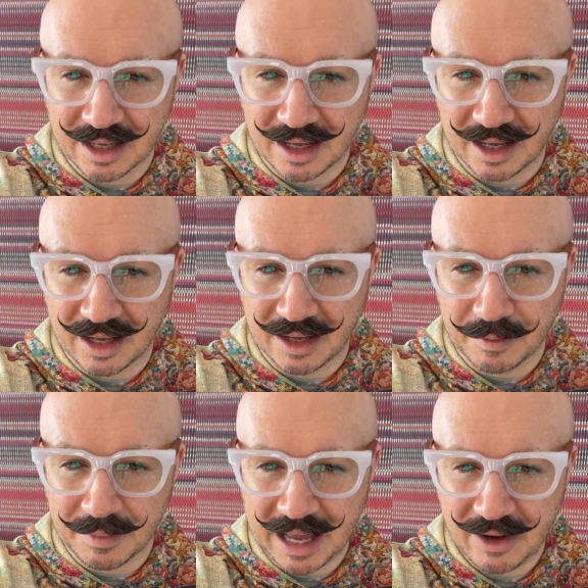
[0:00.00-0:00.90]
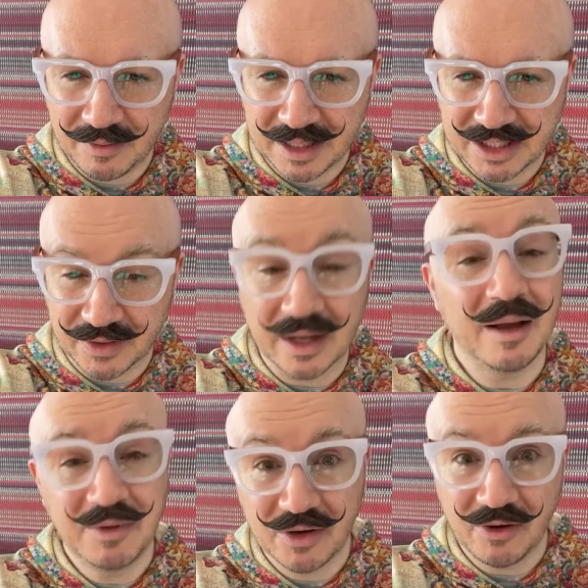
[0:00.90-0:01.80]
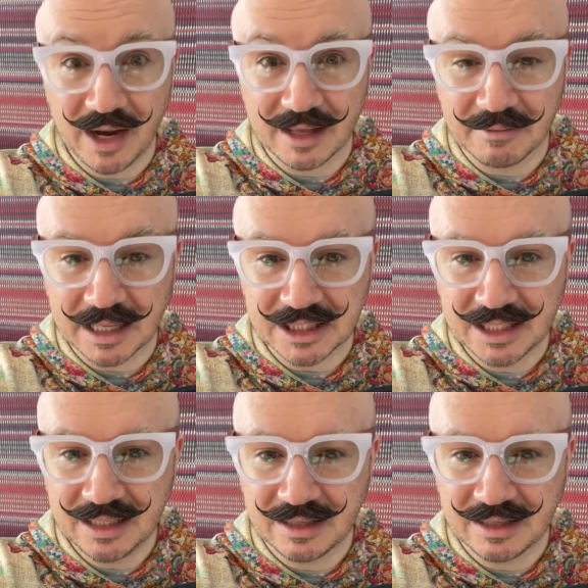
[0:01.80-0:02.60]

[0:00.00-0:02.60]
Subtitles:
How am I doing? I'm doing great, actually.